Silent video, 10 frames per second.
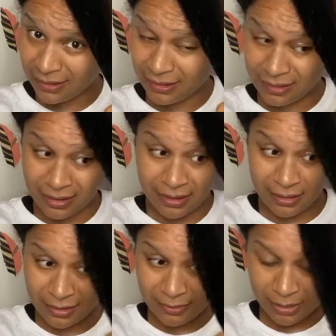Okay,
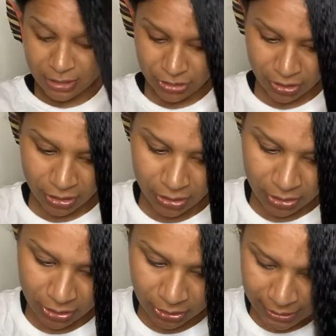make sure
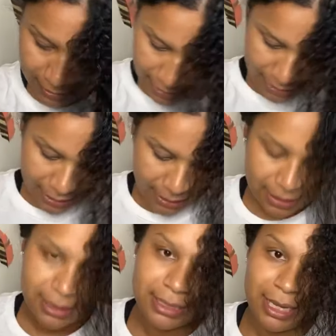all
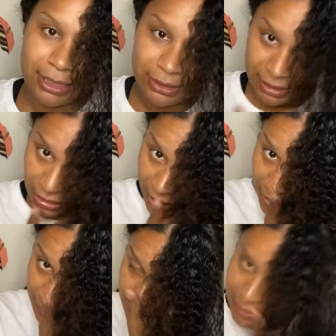the tangles are
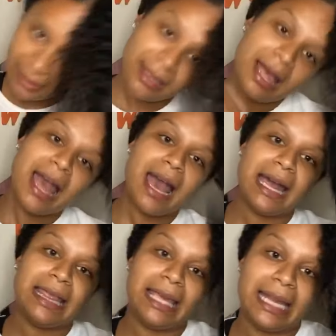out.
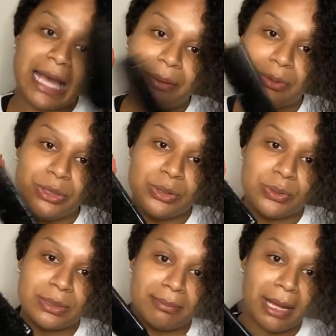And then I will
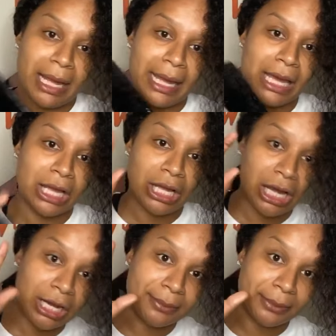use my
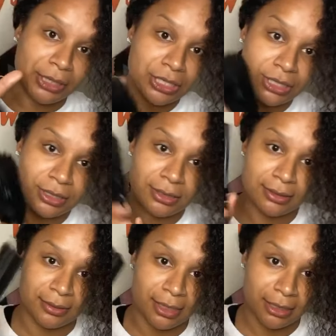hard brush,
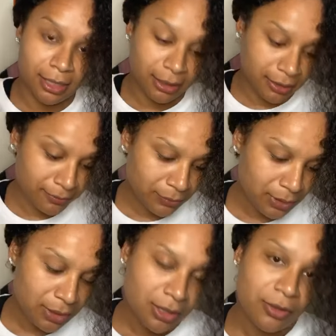what I call it.
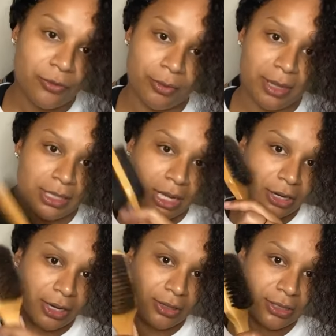For my daughter,
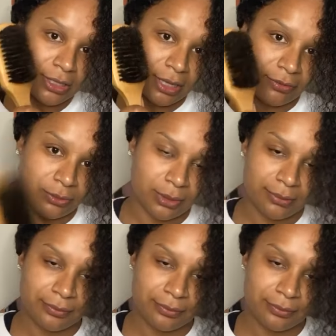I use a soft one.